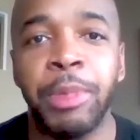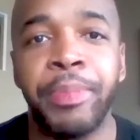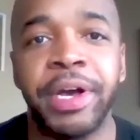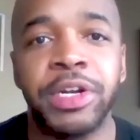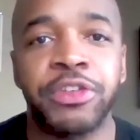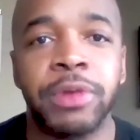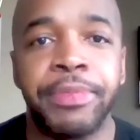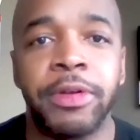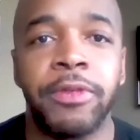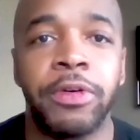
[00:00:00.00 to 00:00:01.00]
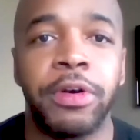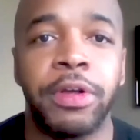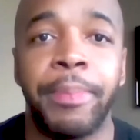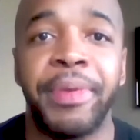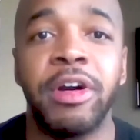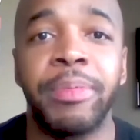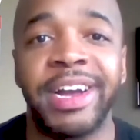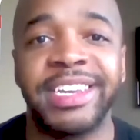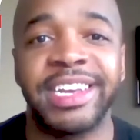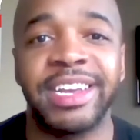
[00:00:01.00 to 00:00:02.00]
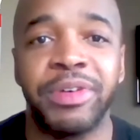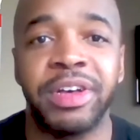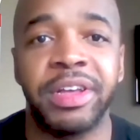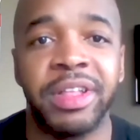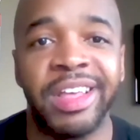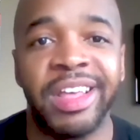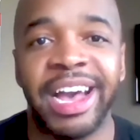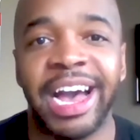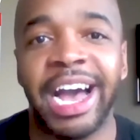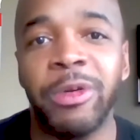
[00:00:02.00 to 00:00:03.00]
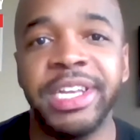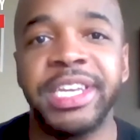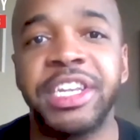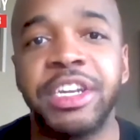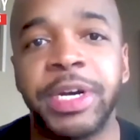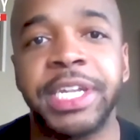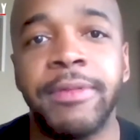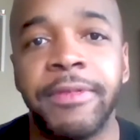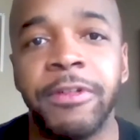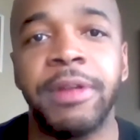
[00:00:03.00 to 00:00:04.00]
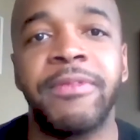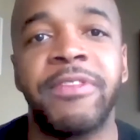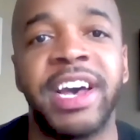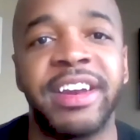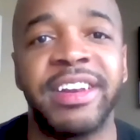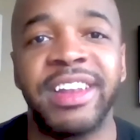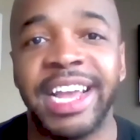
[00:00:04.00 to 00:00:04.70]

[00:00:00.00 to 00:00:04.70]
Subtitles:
a bail disruptor for the Bail Project, but I really consider myself a freedom fighter.